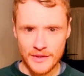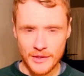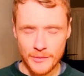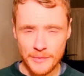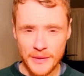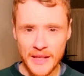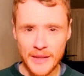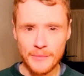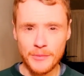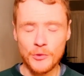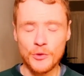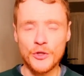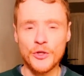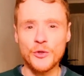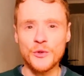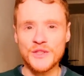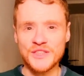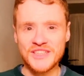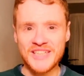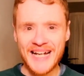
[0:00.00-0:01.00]
The people
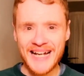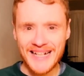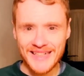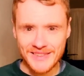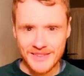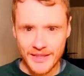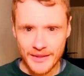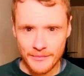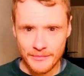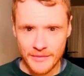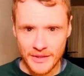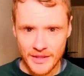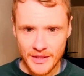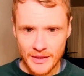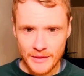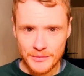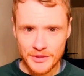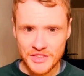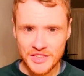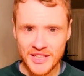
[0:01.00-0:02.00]
who attacked him,
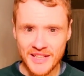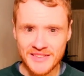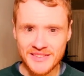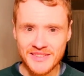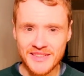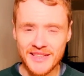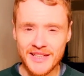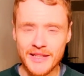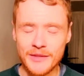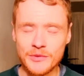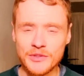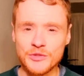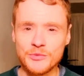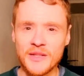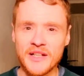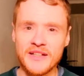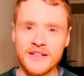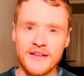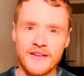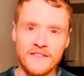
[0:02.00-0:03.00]
pretending he was
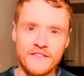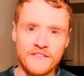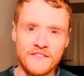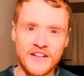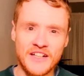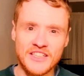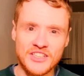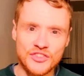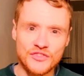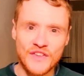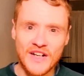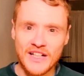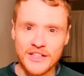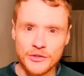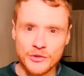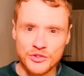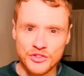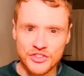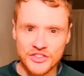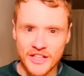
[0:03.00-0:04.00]
making face
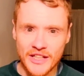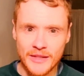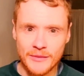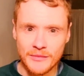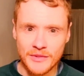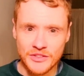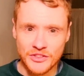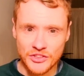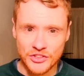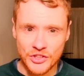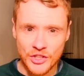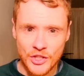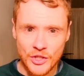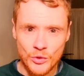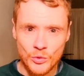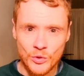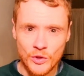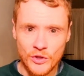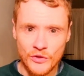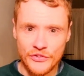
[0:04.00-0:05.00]
value statements
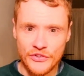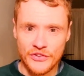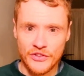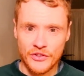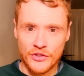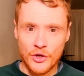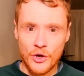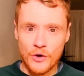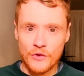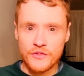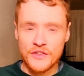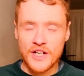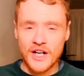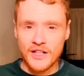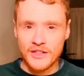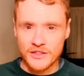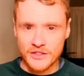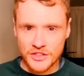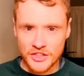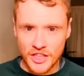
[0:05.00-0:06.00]
rather than
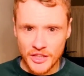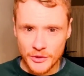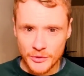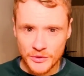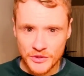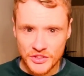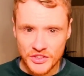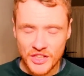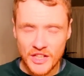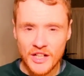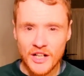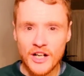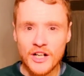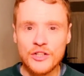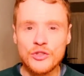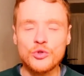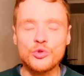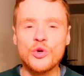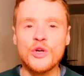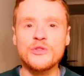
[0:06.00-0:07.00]
off-colour jokes,
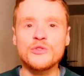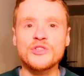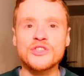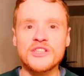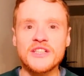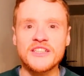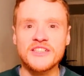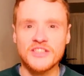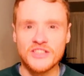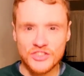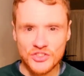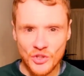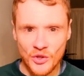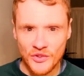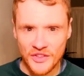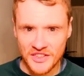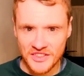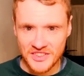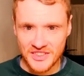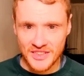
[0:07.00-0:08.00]
are grossly
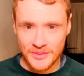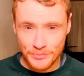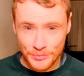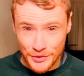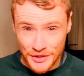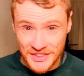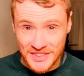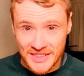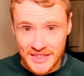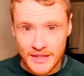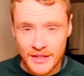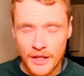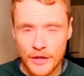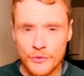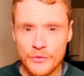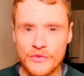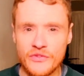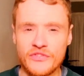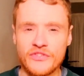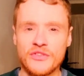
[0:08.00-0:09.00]
dishonest, pretty
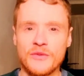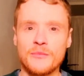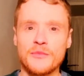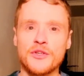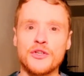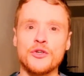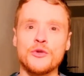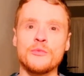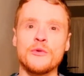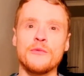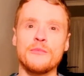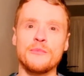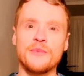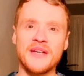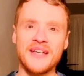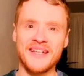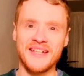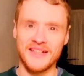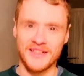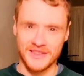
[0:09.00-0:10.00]
loathsome human
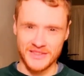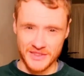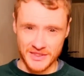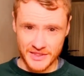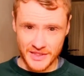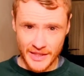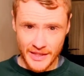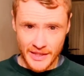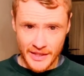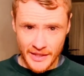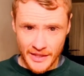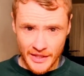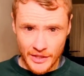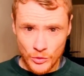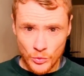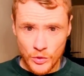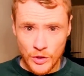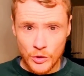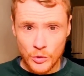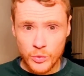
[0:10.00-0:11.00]
beings. In
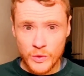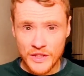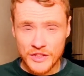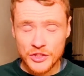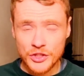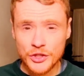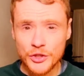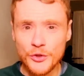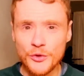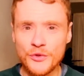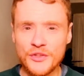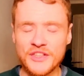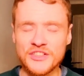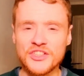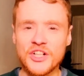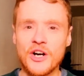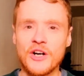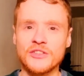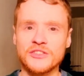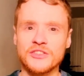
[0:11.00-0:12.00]
a world where truth
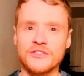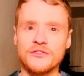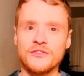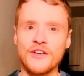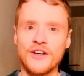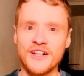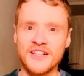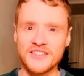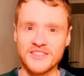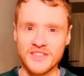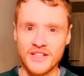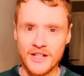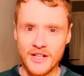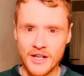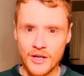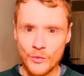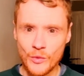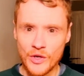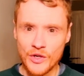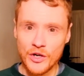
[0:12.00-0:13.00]
is hard to find
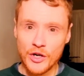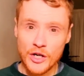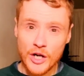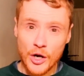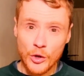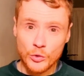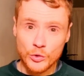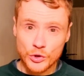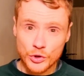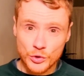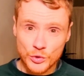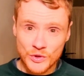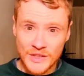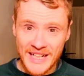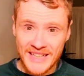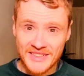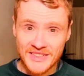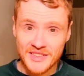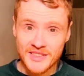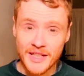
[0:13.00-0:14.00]
and where our cultural
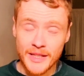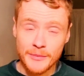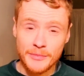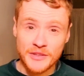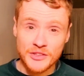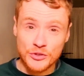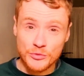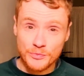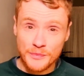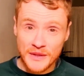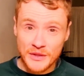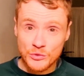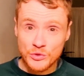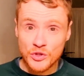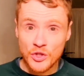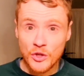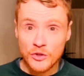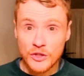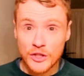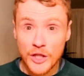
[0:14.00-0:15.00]
landscape is
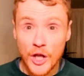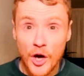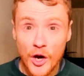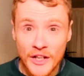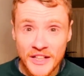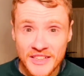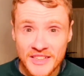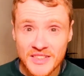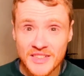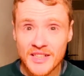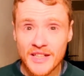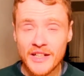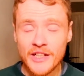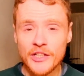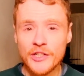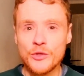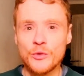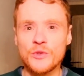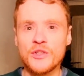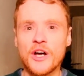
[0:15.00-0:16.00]
built on lies,
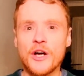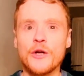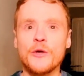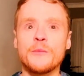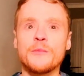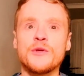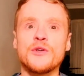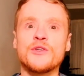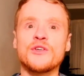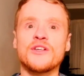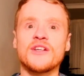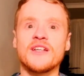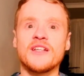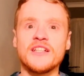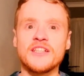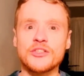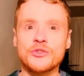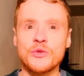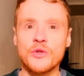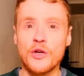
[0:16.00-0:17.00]
you would hope you could at
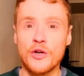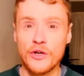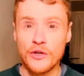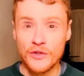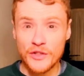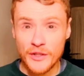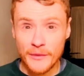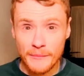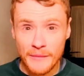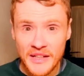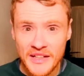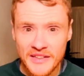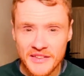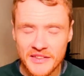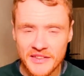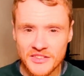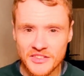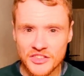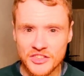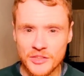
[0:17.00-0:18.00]
least rely on
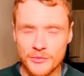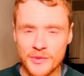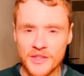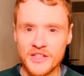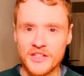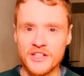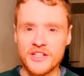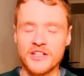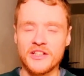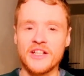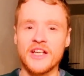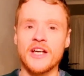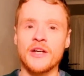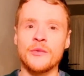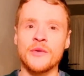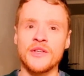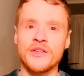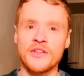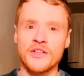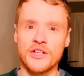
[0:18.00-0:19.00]
comedians to be the
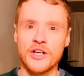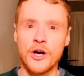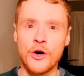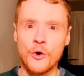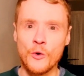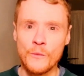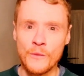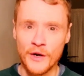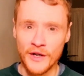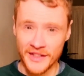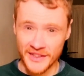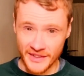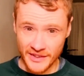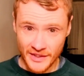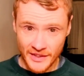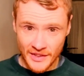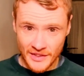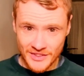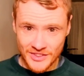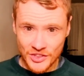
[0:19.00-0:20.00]
canary in the coal mine,
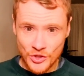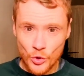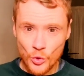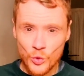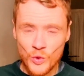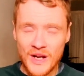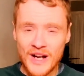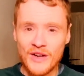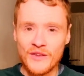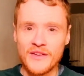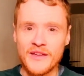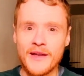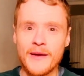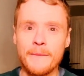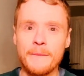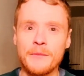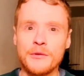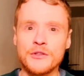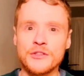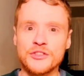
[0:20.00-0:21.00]
to call out the
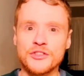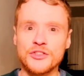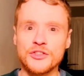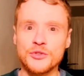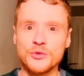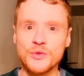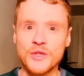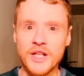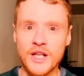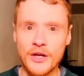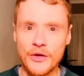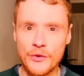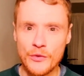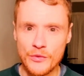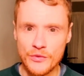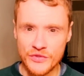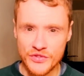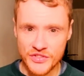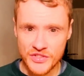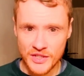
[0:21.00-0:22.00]
emperor's new
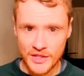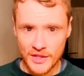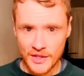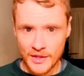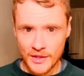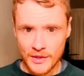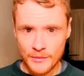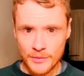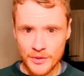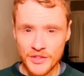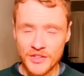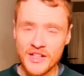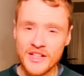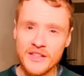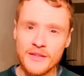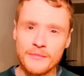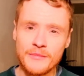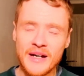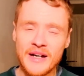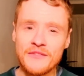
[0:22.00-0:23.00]
clothes. But
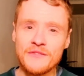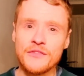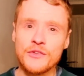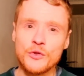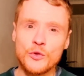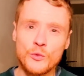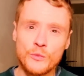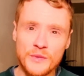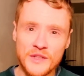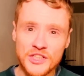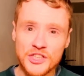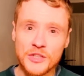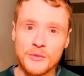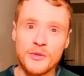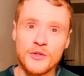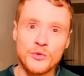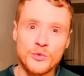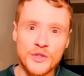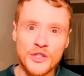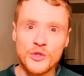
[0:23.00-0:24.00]
neither Manford or
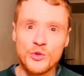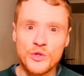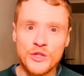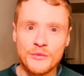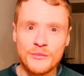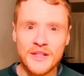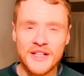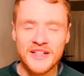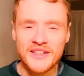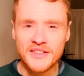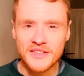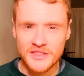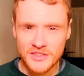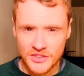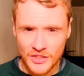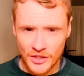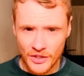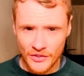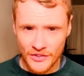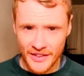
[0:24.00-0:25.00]
Bishop are real
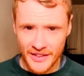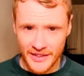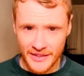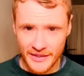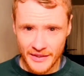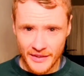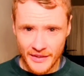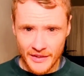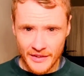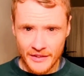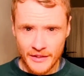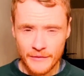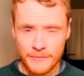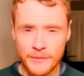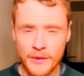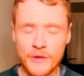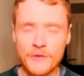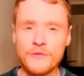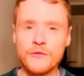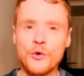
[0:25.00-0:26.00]
comedians, are they? They
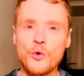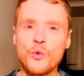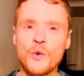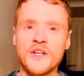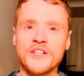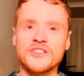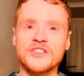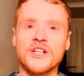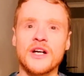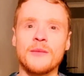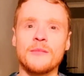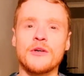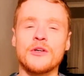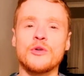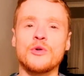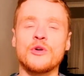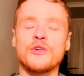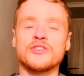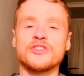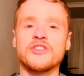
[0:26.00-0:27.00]
both always come
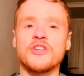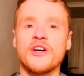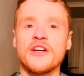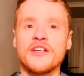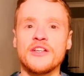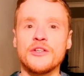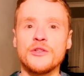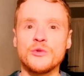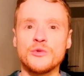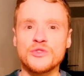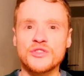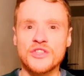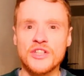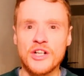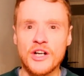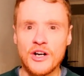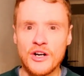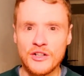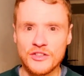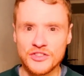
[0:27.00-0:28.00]
across like used
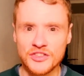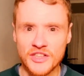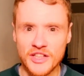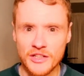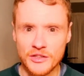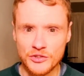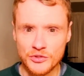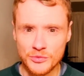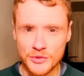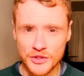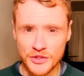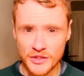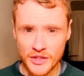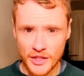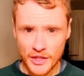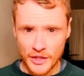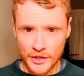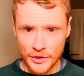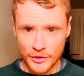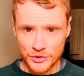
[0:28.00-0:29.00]
car salesmen
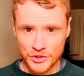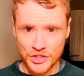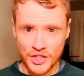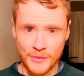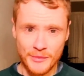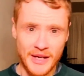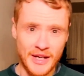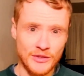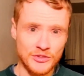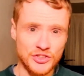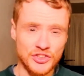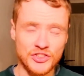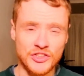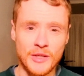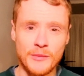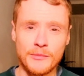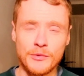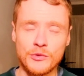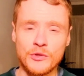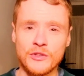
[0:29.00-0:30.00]
who somehow
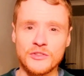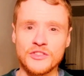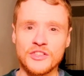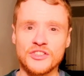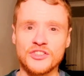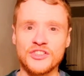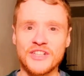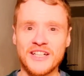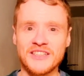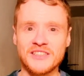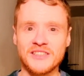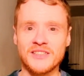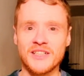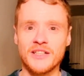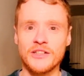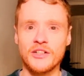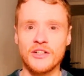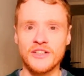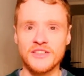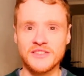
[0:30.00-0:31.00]
stumbled onto
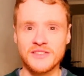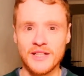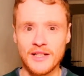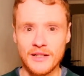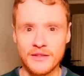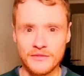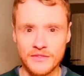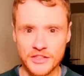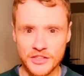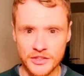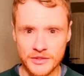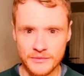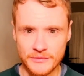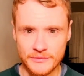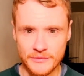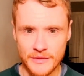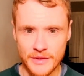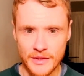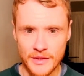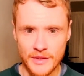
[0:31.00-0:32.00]
Saturday night
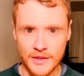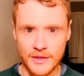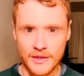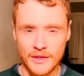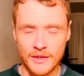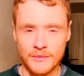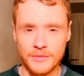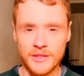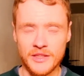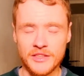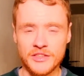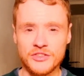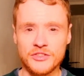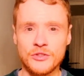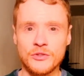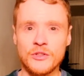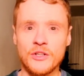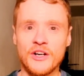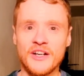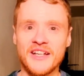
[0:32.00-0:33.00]
television. Please
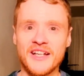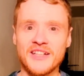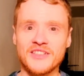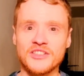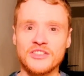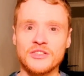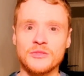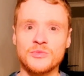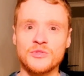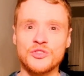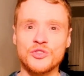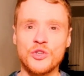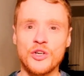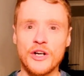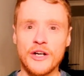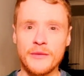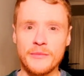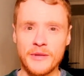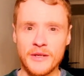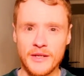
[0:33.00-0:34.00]
do like and
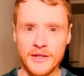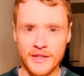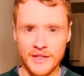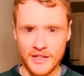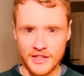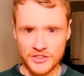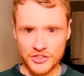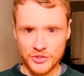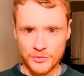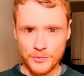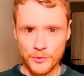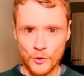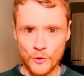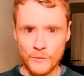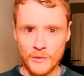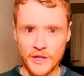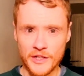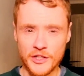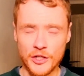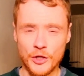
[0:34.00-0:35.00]
subscribe and
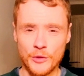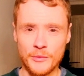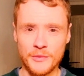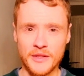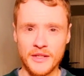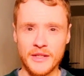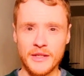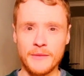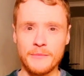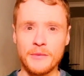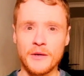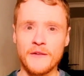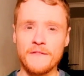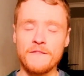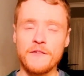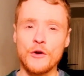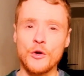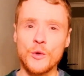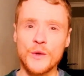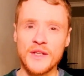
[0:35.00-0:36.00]
support my comedy by
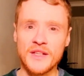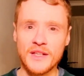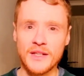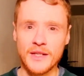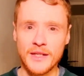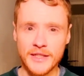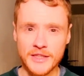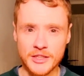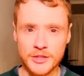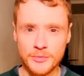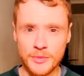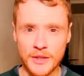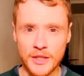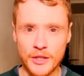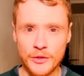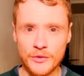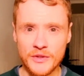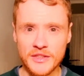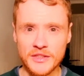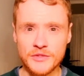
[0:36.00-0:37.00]
following the links
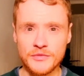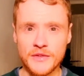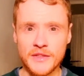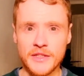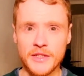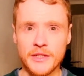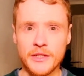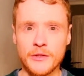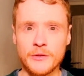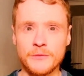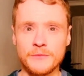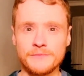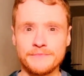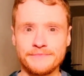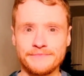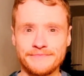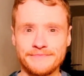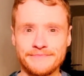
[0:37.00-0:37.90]
below this video.